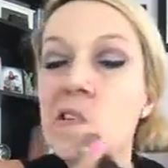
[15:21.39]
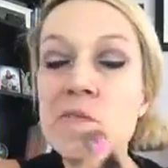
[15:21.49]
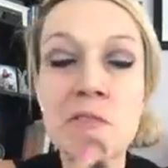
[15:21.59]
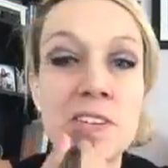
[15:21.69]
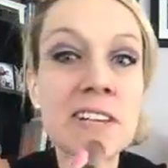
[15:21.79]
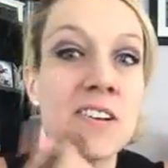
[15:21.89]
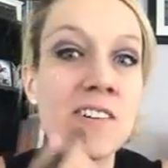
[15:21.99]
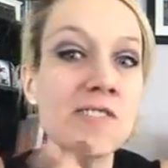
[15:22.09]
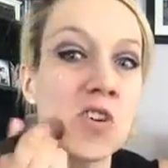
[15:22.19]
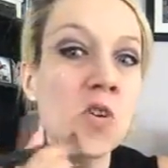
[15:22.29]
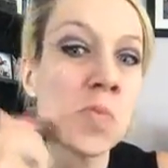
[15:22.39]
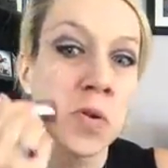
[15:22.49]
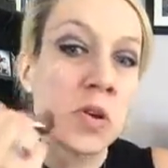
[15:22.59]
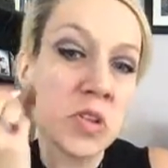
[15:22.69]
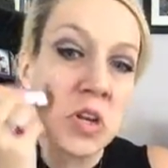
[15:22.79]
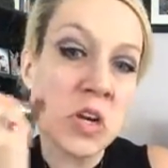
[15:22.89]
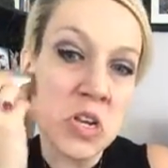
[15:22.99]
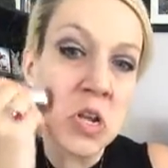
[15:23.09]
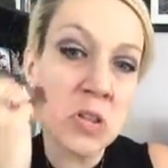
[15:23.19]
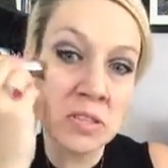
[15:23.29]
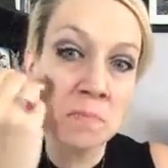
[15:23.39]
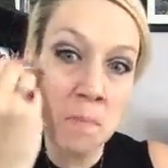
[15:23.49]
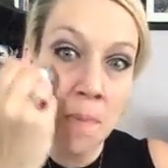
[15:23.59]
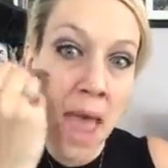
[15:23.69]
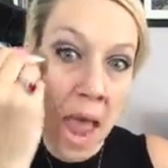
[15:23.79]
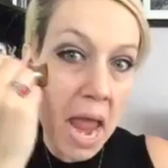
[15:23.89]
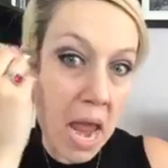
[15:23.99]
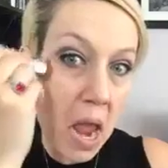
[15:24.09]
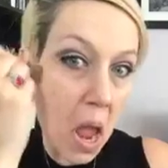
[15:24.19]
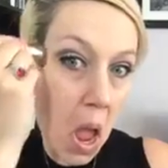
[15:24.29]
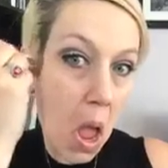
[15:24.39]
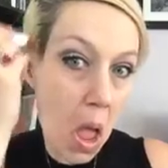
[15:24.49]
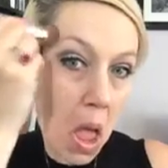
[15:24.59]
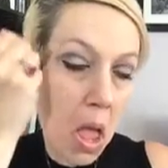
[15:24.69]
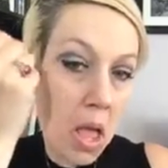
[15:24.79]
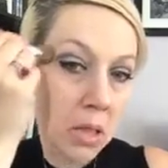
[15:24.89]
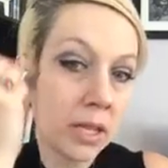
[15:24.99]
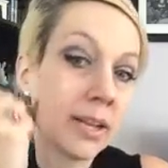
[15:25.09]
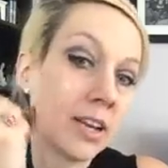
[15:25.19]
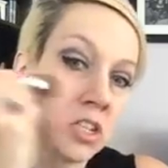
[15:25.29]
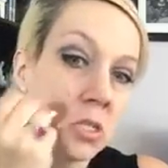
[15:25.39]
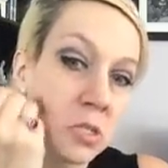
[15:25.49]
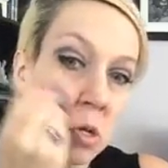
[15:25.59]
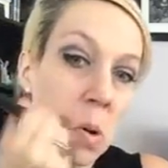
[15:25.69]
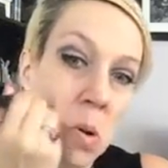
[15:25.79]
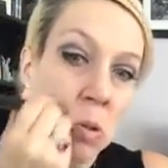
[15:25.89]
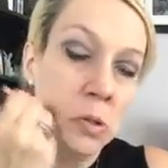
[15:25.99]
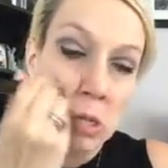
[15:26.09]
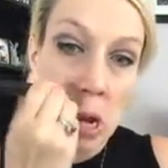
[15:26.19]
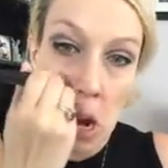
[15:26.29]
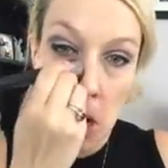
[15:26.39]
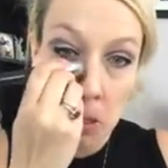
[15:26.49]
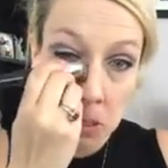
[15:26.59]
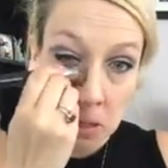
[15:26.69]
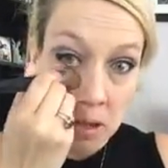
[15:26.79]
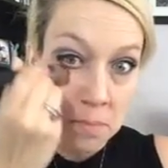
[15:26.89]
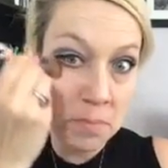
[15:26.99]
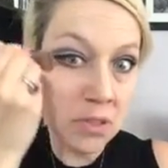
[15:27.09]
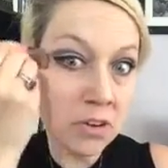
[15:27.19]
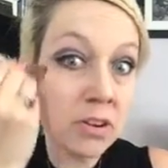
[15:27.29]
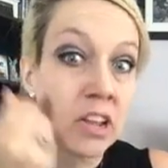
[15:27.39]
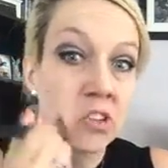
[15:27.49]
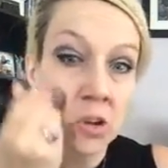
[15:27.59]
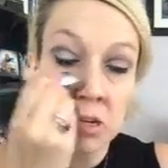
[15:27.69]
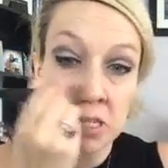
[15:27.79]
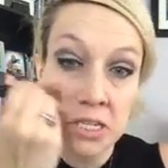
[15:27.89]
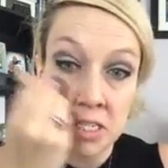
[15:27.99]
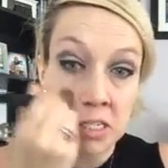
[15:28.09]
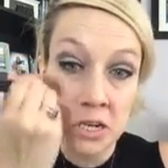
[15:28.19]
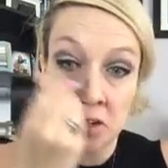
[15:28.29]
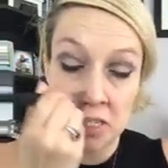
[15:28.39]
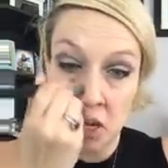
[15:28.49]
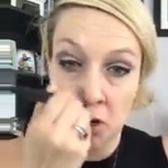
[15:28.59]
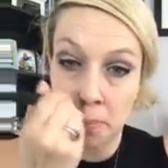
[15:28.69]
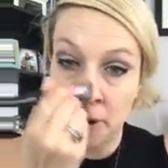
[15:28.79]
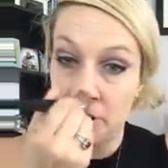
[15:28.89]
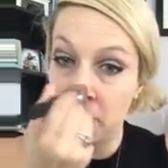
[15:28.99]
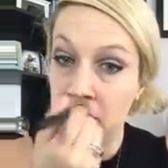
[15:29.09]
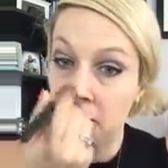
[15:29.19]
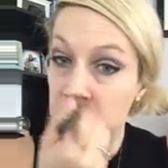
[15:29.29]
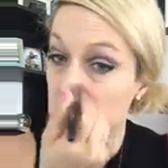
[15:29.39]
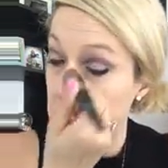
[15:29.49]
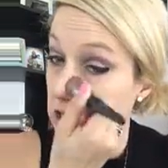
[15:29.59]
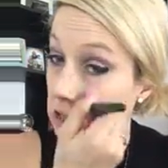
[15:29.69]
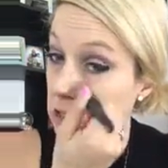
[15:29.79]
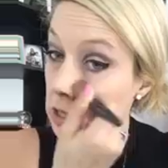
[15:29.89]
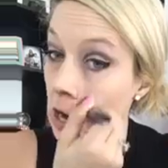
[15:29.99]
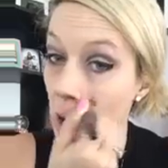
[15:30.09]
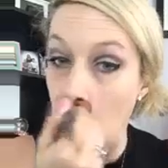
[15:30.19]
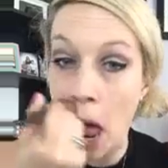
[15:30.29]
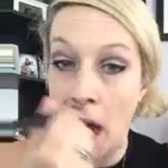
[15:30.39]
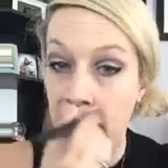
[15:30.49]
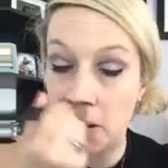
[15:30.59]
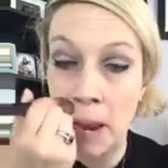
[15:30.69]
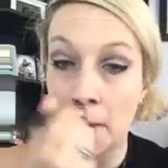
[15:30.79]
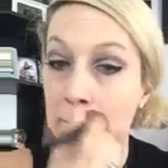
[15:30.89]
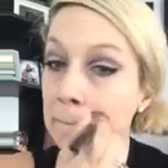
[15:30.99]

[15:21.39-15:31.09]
It looks like October outside and it's May. Like, I just don't understand. Mother Nature is like seriously on her period. She's just not having it.